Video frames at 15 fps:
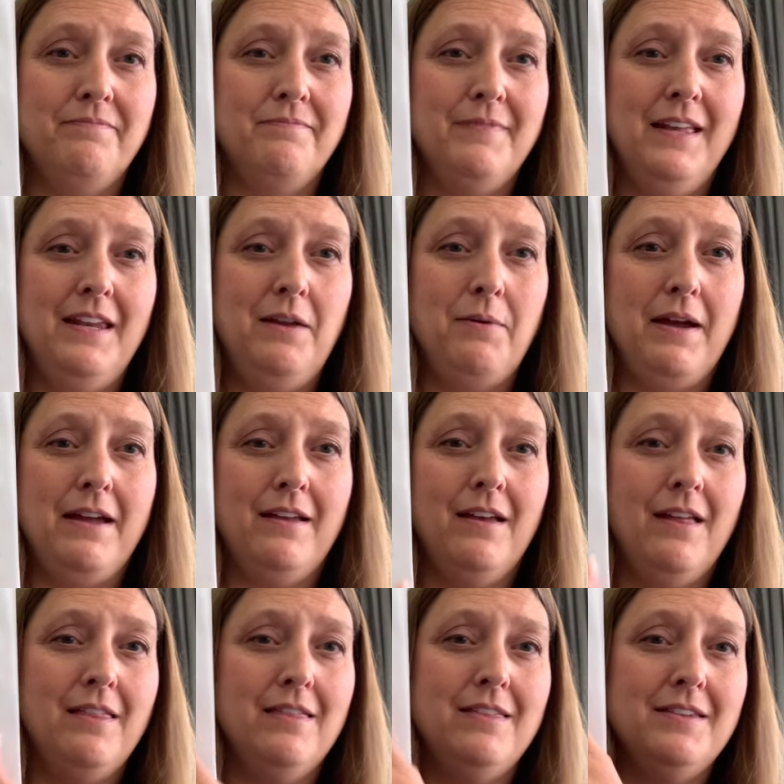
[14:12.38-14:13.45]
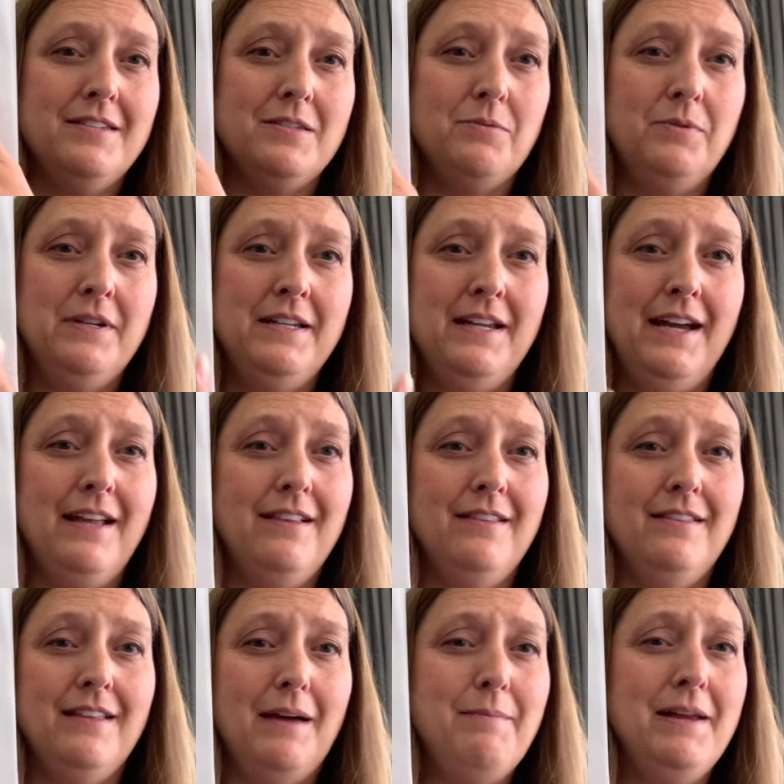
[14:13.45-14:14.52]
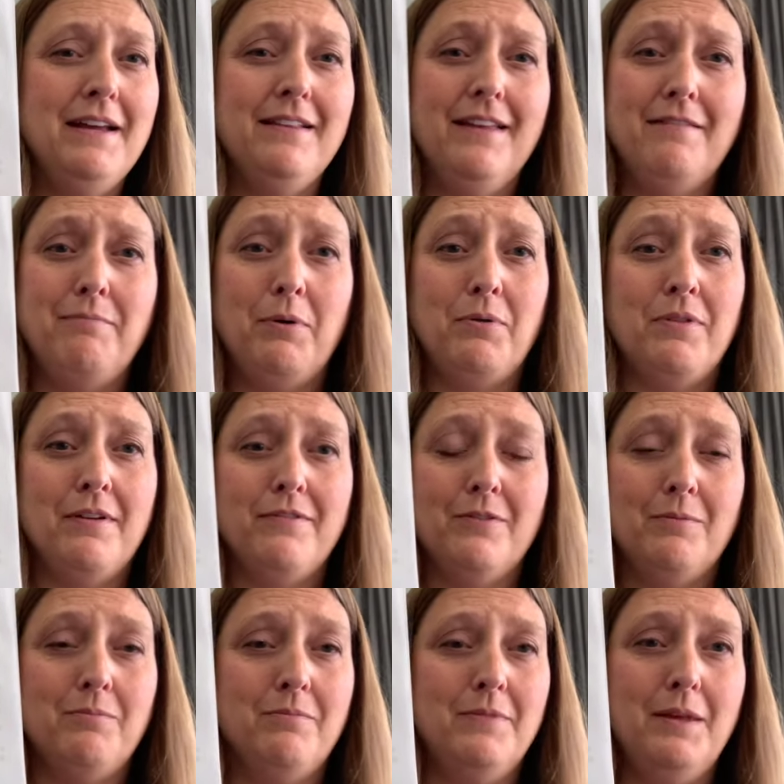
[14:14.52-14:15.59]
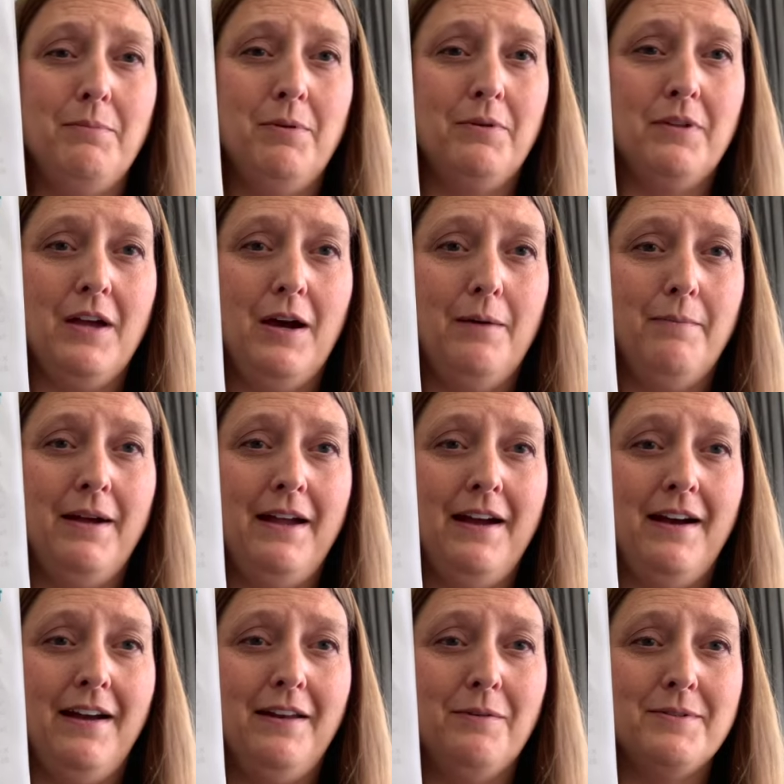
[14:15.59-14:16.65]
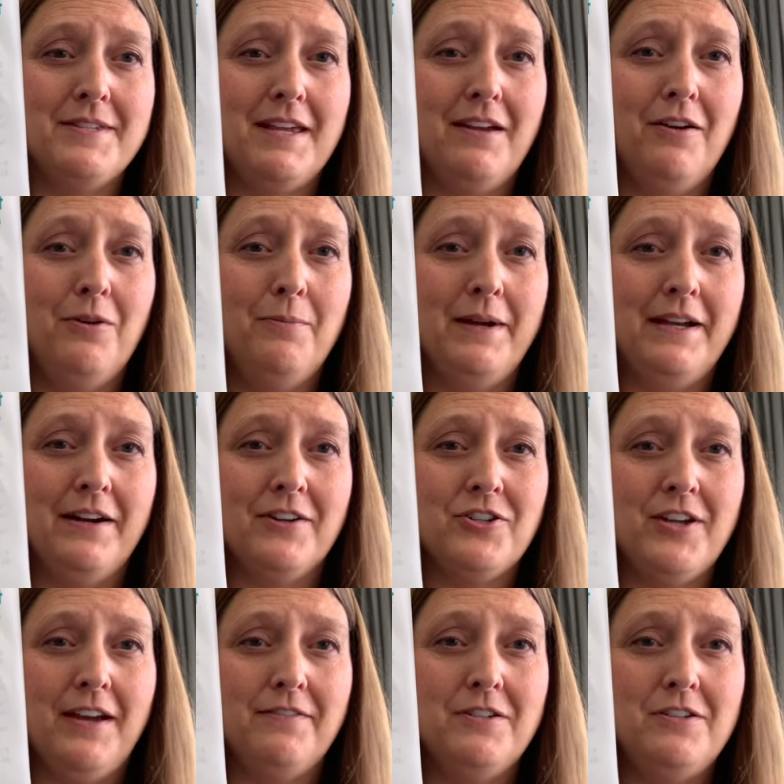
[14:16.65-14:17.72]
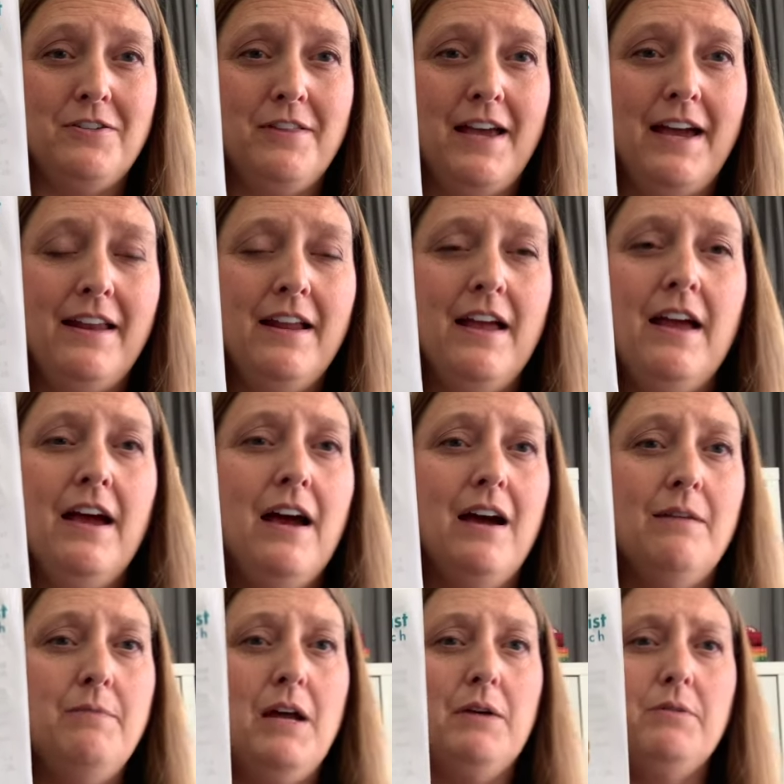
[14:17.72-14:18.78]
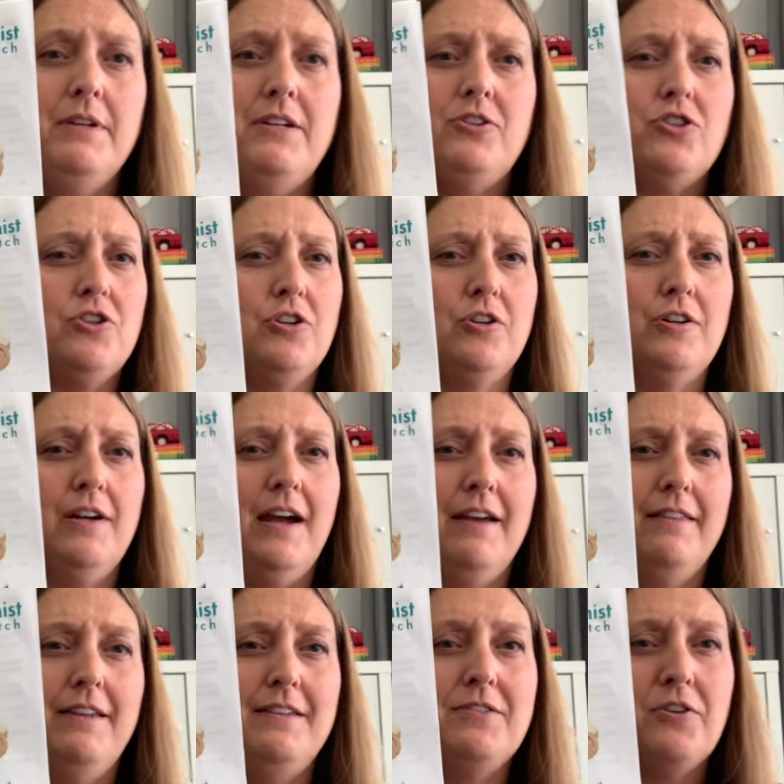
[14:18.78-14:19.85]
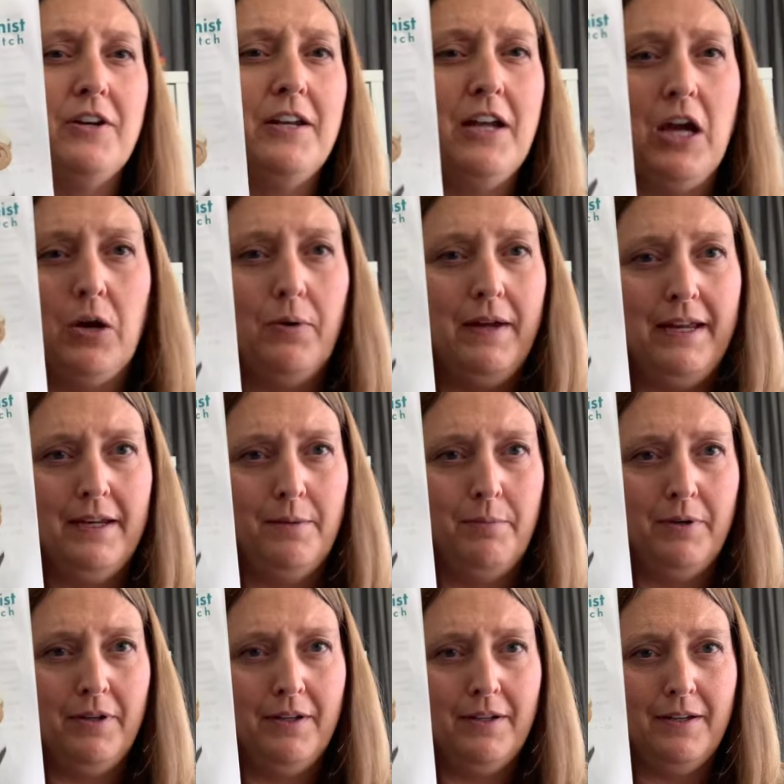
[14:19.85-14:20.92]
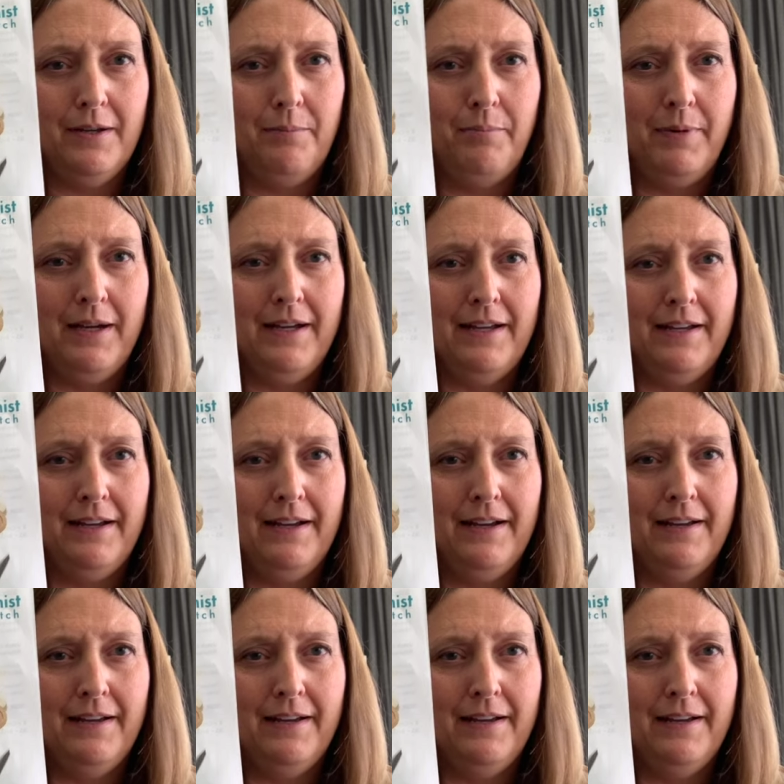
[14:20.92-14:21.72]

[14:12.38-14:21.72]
anyway, this one, I love both of them. They both caught my eye, and I was like, oh my gosh, I have to do that. I'm not really sure how these are going to go in a book, but